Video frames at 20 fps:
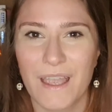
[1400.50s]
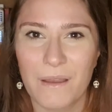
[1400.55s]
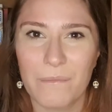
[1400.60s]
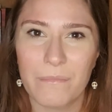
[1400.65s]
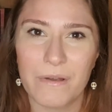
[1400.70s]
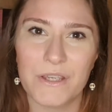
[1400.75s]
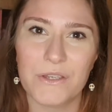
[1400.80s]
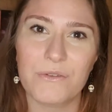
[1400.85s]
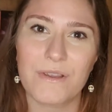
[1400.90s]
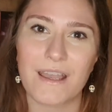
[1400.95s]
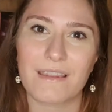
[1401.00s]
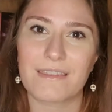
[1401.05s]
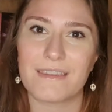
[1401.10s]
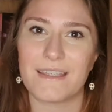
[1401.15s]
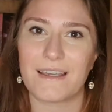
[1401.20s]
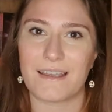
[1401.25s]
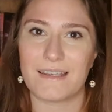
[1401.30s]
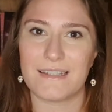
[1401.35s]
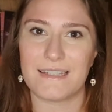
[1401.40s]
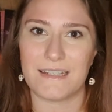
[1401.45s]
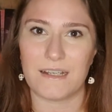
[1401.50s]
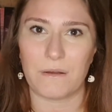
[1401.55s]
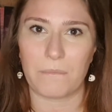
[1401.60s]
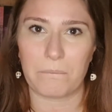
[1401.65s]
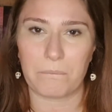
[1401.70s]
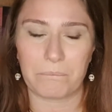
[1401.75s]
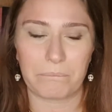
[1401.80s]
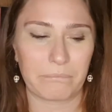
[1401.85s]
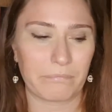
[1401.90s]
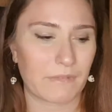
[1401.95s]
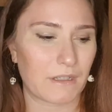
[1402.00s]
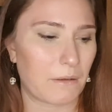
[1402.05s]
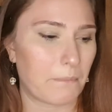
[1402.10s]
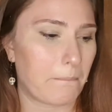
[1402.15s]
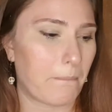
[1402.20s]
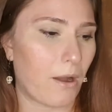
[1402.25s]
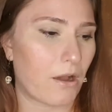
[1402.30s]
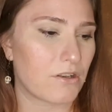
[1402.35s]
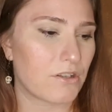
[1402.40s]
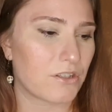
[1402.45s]
But you get the idea.
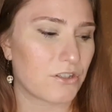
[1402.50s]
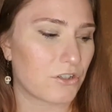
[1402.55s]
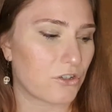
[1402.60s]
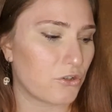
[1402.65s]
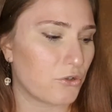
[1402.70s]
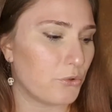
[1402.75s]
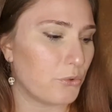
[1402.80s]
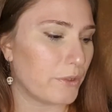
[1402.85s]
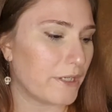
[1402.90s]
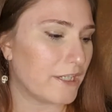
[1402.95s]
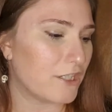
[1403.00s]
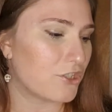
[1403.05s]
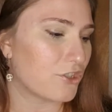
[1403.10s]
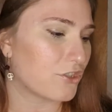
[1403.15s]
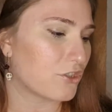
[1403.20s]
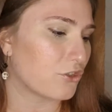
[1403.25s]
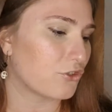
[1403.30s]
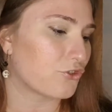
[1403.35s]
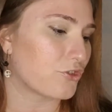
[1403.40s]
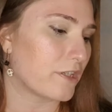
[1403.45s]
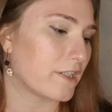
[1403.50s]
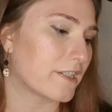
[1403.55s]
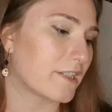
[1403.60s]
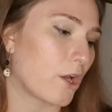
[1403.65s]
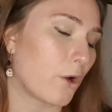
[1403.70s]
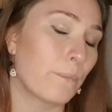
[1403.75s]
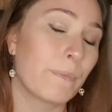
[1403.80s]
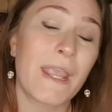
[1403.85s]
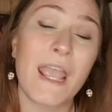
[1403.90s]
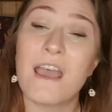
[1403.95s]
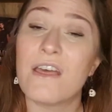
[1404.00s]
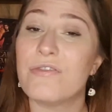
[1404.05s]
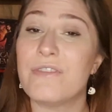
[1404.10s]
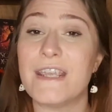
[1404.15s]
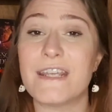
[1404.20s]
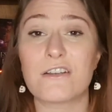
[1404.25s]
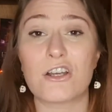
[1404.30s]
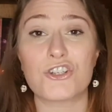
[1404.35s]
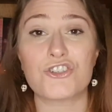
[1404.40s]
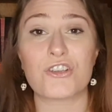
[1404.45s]
Monster who eats children. So
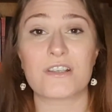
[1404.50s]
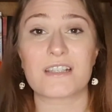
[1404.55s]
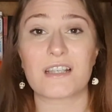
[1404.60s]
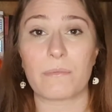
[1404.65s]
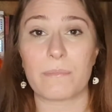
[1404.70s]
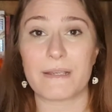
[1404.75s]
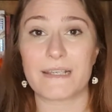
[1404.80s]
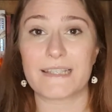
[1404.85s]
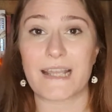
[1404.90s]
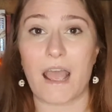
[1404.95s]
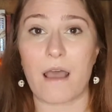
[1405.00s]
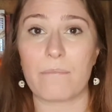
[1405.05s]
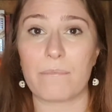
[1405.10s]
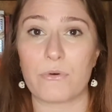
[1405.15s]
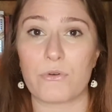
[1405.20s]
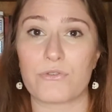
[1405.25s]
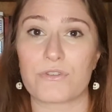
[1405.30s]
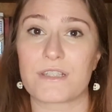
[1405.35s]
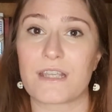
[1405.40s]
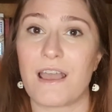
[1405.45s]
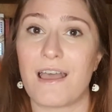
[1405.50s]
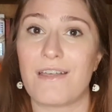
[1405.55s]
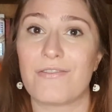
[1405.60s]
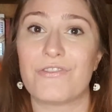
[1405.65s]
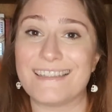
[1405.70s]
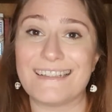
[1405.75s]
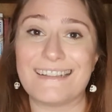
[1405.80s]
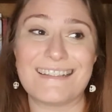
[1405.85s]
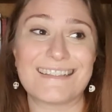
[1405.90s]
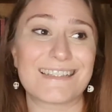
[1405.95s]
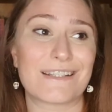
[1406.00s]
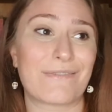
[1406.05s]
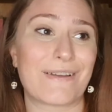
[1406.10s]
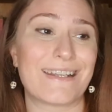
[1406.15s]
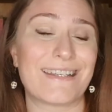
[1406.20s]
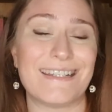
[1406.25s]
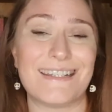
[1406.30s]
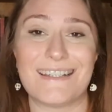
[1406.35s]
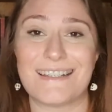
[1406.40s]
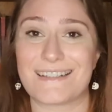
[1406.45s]
these are just some examples. The list of
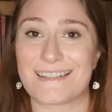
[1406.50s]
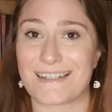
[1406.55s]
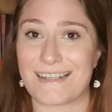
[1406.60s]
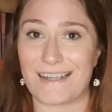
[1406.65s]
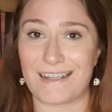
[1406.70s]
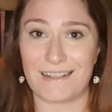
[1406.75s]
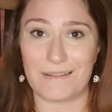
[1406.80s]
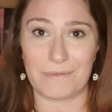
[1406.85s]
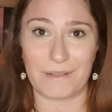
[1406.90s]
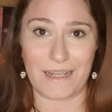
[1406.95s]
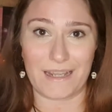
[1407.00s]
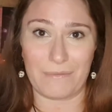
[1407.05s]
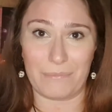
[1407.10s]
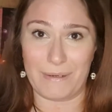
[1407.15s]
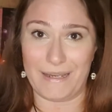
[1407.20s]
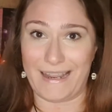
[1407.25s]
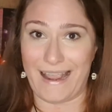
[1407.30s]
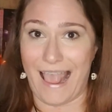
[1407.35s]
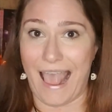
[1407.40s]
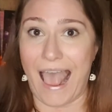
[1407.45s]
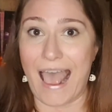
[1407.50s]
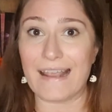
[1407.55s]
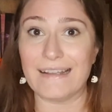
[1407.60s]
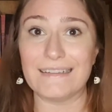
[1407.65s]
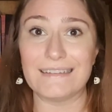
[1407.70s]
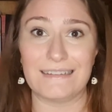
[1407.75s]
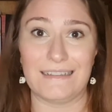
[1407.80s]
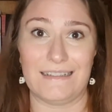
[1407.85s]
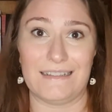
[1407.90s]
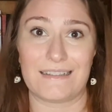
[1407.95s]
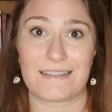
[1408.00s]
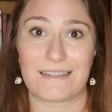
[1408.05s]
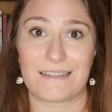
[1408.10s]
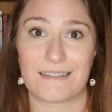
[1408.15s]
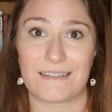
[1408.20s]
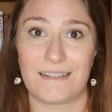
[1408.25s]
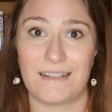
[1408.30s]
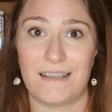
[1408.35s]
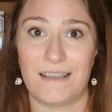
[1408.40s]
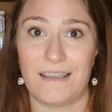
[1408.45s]
ideas can be
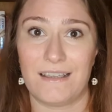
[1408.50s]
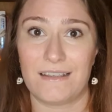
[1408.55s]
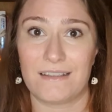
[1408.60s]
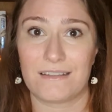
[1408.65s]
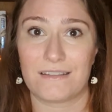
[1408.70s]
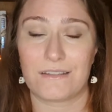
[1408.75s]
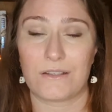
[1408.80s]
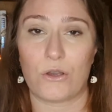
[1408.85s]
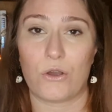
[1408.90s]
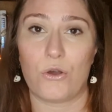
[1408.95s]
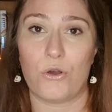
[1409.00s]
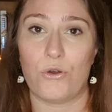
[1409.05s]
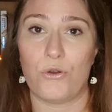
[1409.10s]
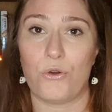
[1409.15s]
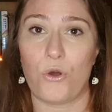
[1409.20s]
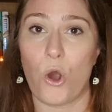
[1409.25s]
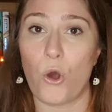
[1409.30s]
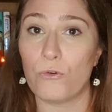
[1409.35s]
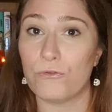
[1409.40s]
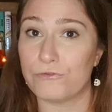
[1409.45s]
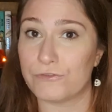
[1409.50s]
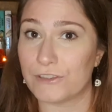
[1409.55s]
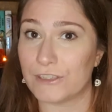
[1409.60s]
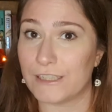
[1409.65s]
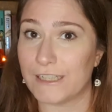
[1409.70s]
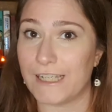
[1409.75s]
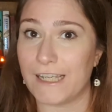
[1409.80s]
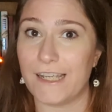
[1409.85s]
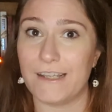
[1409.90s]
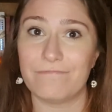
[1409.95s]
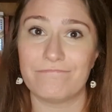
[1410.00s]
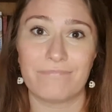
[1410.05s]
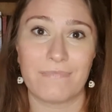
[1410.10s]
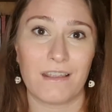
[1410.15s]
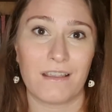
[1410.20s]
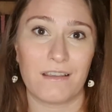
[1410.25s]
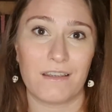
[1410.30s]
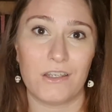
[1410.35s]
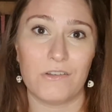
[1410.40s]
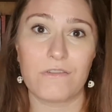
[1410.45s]
endless. So hopefully
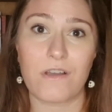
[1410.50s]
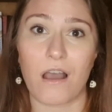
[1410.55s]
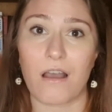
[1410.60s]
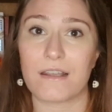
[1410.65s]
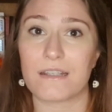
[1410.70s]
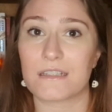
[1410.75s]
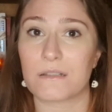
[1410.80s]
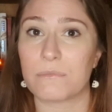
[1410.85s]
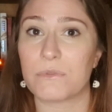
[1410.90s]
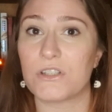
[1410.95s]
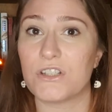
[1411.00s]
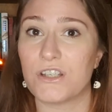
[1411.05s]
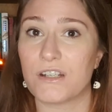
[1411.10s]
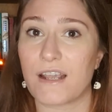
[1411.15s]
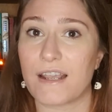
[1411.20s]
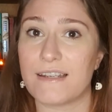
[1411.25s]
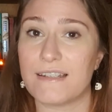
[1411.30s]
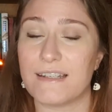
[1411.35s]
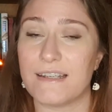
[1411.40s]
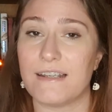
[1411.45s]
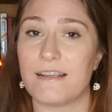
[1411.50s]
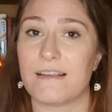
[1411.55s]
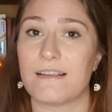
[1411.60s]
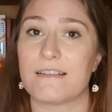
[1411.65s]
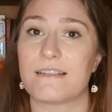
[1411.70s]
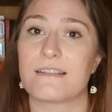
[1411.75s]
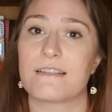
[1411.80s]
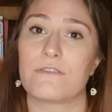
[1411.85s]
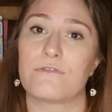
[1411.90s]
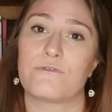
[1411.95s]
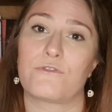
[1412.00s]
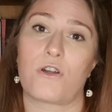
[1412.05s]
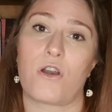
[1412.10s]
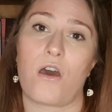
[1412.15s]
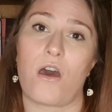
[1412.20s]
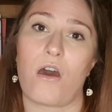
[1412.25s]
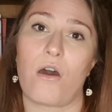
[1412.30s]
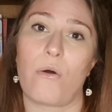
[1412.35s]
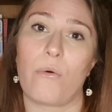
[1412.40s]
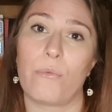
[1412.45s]
you've gotten some good ideas
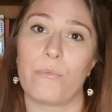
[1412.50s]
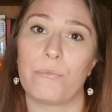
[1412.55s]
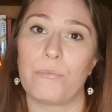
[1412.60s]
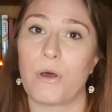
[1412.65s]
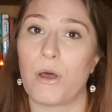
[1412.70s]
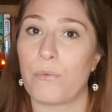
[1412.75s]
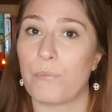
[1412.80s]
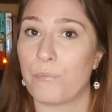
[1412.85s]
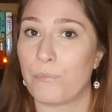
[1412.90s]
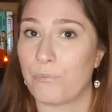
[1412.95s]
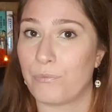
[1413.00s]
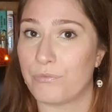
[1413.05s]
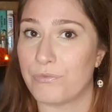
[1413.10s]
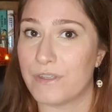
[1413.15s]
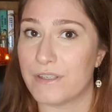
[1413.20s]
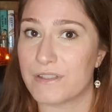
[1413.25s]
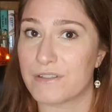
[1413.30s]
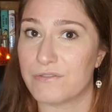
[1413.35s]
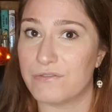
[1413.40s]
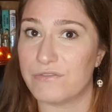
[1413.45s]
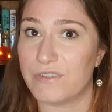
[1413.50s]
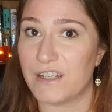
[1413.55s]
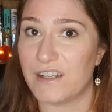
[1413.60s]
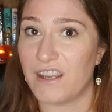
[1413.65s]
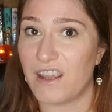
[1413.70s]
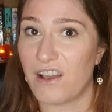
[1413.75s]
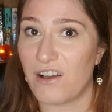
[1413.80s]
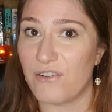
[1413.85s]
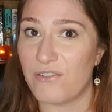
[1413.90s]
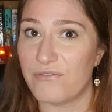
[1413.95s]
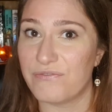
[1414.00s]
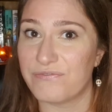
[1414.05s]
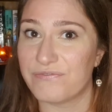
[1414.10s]
from this video,